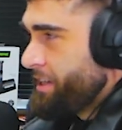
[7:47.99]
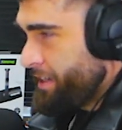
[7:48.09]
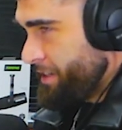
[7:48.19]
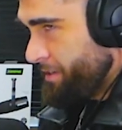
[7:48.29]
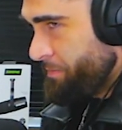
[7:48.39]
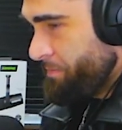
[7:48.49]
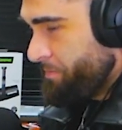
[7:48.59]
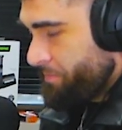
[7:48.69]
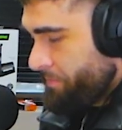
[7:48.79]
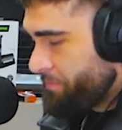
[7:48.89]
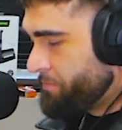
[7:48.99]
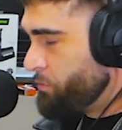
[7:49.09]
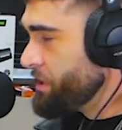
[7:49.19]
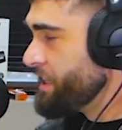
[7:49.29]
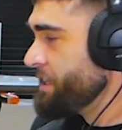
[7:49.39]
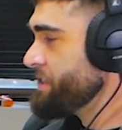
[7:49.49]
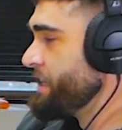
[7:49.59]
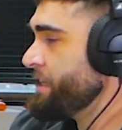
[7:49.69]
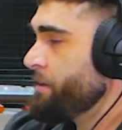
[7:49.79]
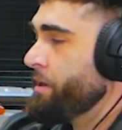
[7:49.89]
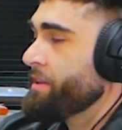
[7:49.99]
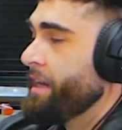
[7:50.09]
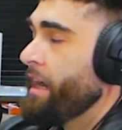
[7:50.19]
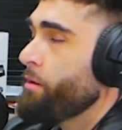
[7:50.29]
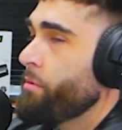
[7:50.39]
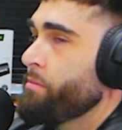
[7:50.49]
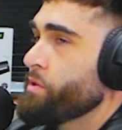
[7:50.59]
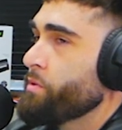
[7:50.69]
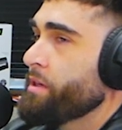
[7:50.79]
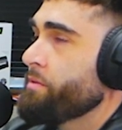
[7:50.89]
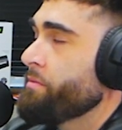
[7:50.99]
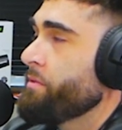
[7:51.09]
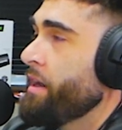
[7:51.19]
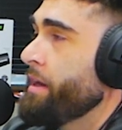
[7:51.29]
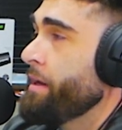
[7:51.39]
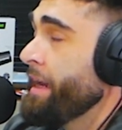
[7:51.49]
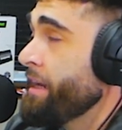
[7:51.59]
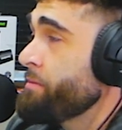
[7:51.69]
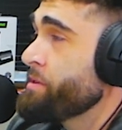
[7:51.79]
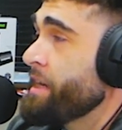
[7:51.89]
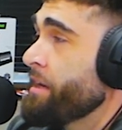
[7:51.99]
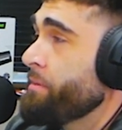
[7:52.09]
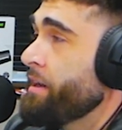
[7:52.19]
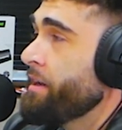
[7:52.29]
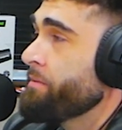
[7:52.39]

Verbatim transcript: Um, one thing is that about that album is what it, I am sad about.